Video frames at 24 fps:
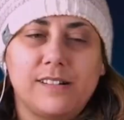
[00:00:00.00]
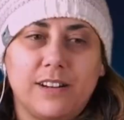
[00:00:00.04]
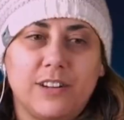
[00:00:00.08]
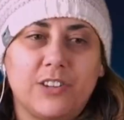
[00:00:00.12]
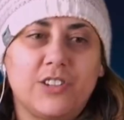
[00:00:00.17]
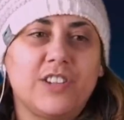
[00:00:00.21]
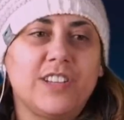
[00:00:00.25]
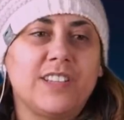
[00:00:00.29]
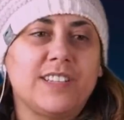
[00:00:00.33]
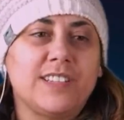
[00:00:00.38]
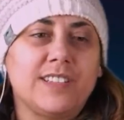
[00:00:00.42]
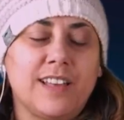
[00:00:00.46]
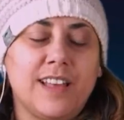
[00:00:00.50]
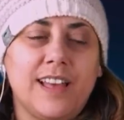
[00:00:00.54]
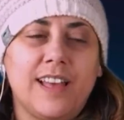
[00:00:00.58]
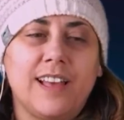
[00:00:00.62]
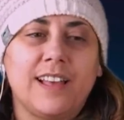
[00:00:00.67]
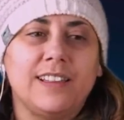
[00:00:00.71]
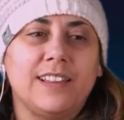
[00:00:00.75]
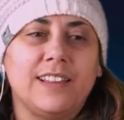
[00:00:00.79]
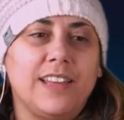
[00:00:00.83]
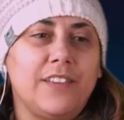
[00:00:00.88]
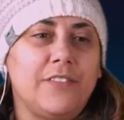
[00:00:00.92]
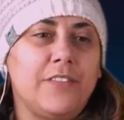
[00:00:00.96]
100%. She's
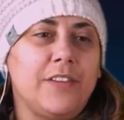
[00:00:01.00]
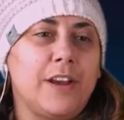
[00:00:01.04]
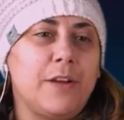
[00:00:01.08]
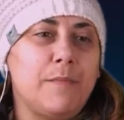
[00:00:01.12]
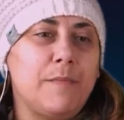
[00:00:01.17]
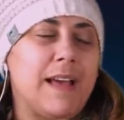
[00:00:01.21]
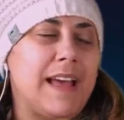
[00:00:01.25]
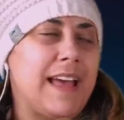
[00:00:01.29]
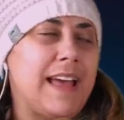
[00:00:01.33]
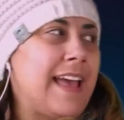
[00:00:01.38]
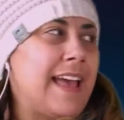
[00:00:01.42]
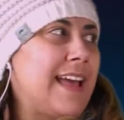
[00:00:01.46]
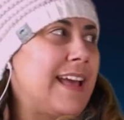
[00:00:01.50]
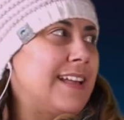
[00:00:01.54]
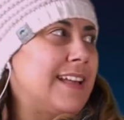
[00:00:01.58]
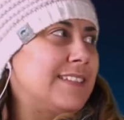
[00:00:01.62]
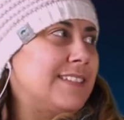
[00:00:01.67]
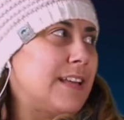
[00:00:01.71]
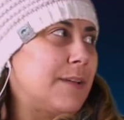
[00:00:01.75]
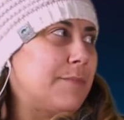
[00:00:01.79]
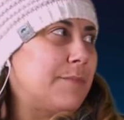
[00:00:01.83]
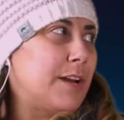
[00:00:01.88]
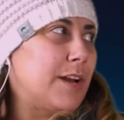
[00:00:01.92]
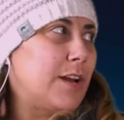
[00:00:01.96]
like, leave it in my
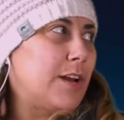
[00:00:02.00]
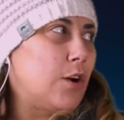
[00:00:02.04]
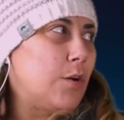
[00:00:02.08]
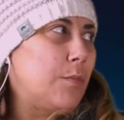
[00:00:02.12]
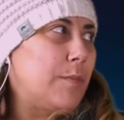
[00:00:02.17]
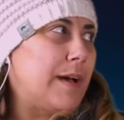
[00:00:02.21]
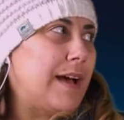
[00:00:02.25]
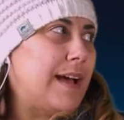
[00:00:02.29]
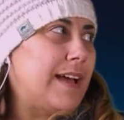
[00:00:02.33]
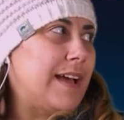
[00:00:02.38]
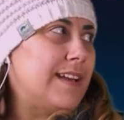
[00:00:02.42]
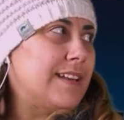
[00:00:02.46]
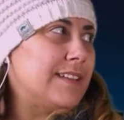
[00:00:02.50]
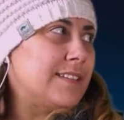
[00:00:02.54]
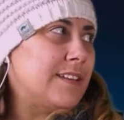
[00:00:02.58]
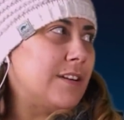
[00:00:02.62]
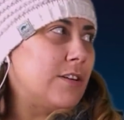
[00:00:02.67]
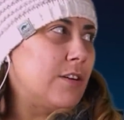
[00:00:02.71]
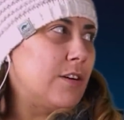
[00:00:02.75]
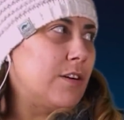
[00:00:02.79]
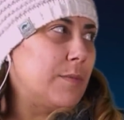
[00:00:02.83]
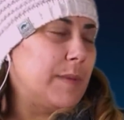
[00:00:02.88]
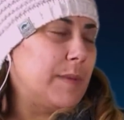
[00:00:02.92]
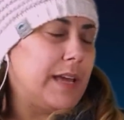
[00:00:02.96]
hands. I'm gonna go buy us an
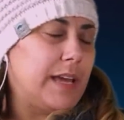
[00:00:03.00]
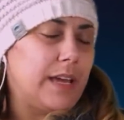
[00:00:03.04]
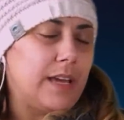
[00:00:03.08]
army.